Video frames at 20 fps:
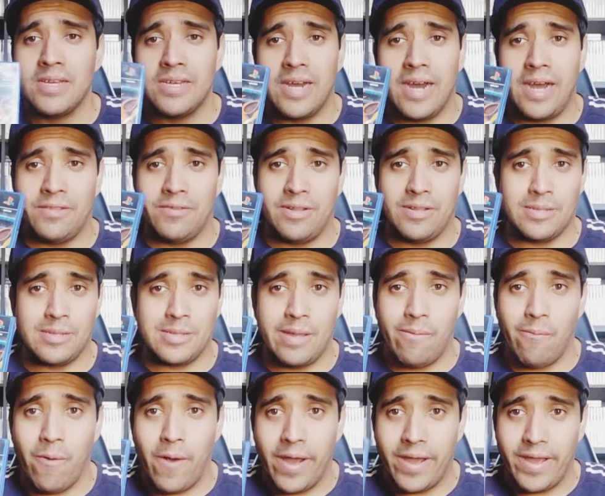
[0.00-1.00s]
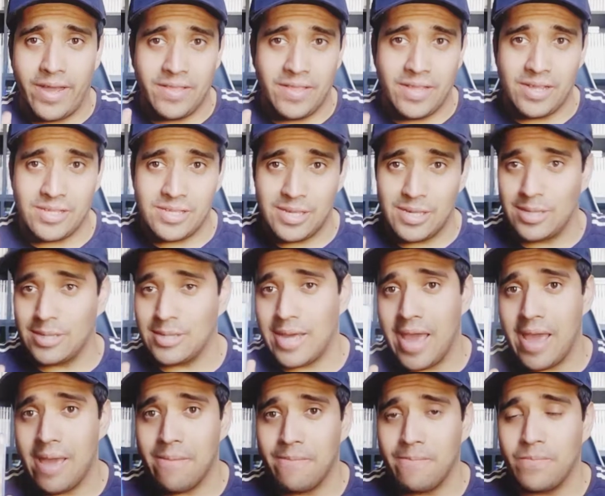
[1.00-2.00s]
I don't understand why. I think this
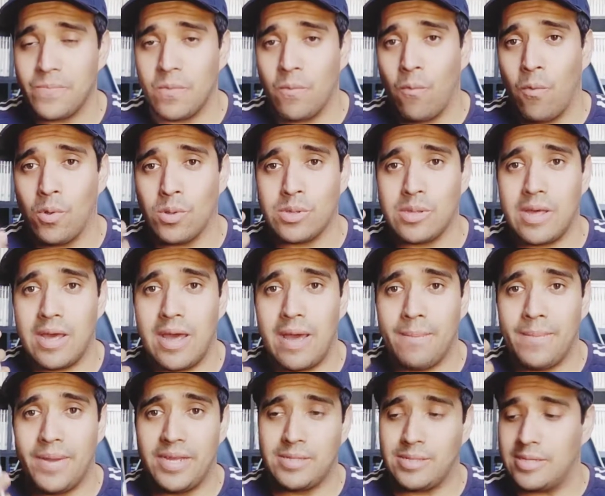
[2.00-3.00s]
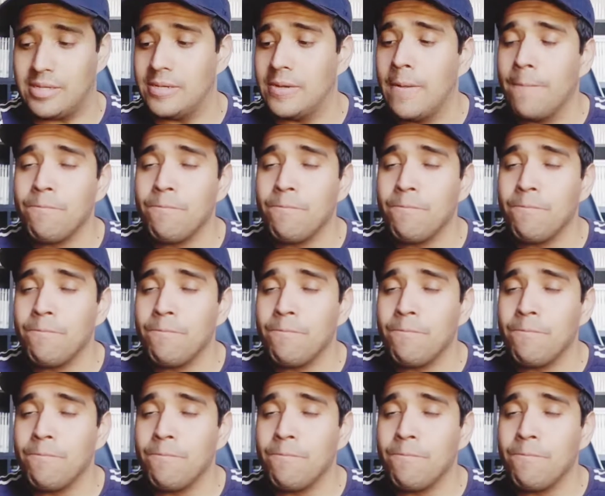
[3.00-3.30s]
game was amazing.